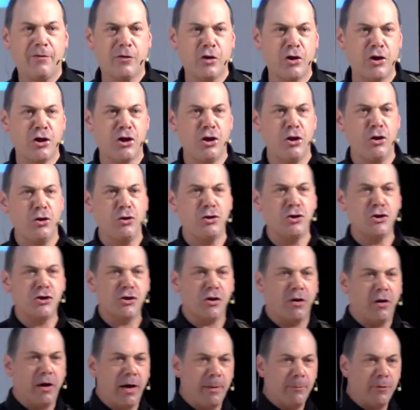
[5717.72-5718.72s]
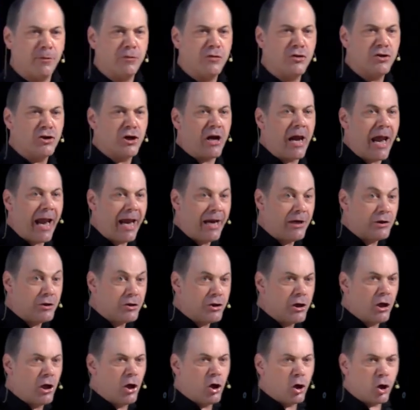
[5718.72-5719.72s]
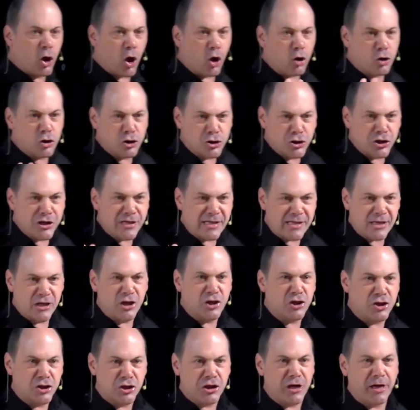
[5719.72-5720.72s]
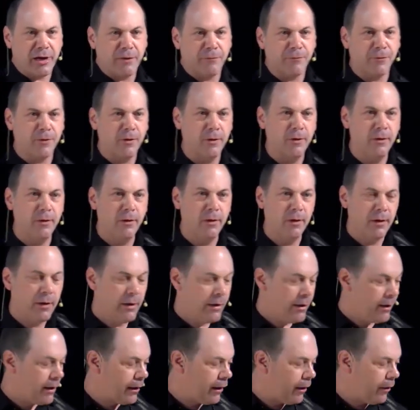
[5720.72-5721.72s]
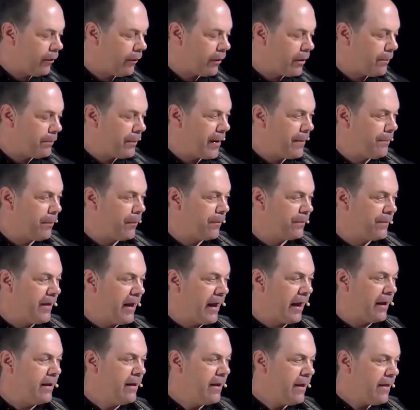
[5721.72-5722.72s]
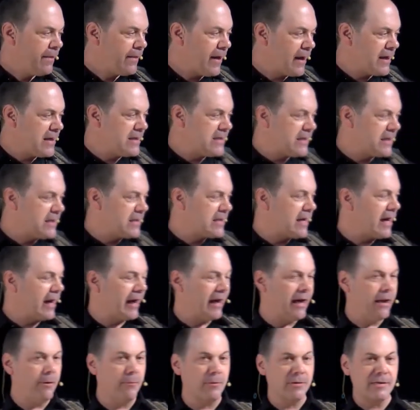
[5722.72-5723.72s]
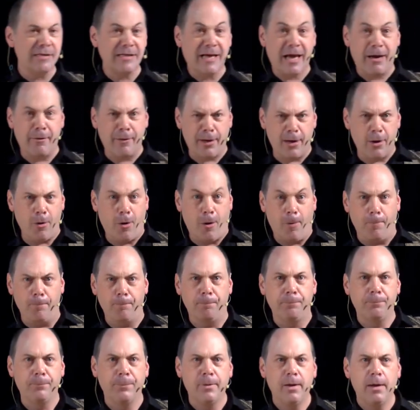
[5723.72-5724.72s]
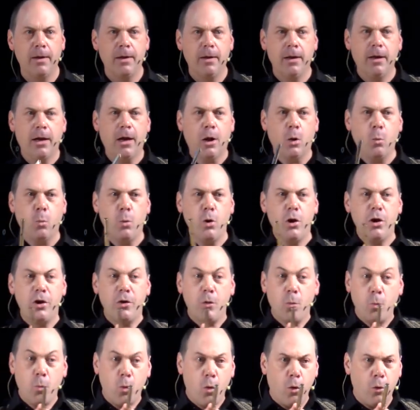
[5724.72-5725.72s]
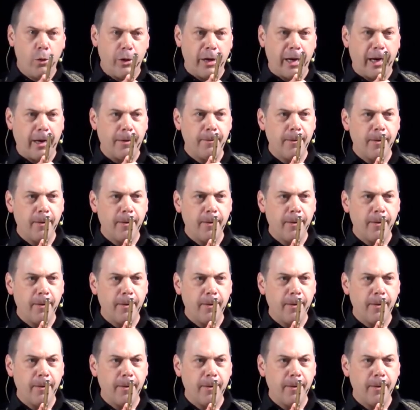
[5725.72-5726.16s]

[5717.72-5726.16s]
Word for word: a huge time of change, consciousness shift. And a lot of people think that is exactly what's going on. And a word of warning